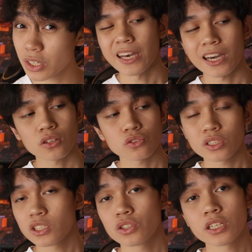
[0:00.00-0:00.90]
Yeah, I don't
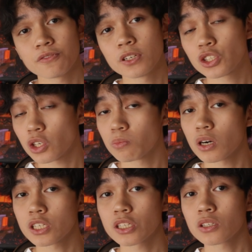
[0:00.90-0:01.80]
really use that feature
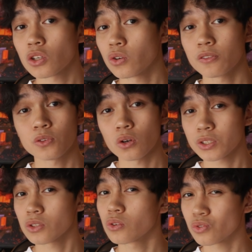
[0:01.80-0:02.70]
much, so if you
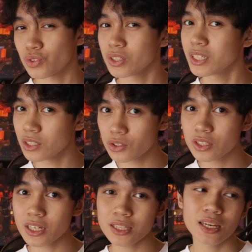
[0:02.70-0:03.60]
also don't really use
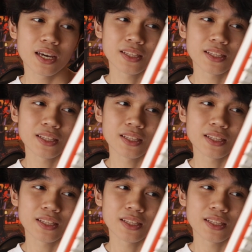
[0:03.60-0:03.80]
it,